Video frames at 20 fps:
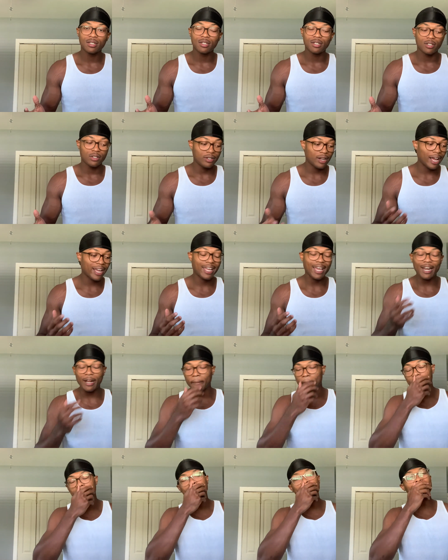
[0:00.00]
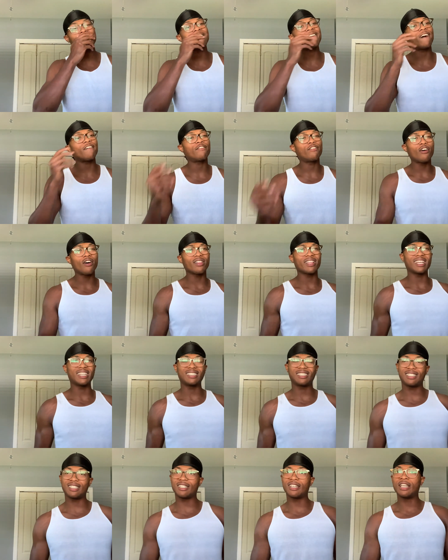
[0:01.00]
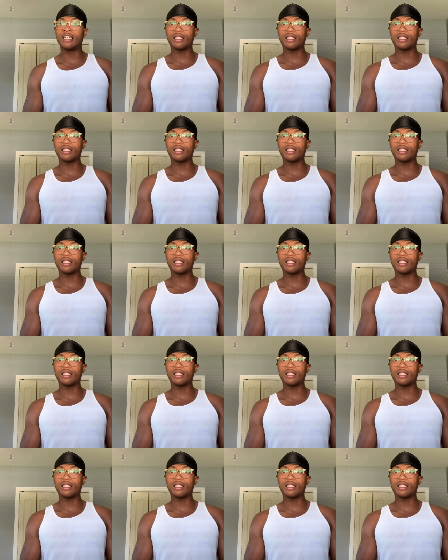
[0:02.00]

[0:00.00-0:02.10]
You're not getting played. You're not falling into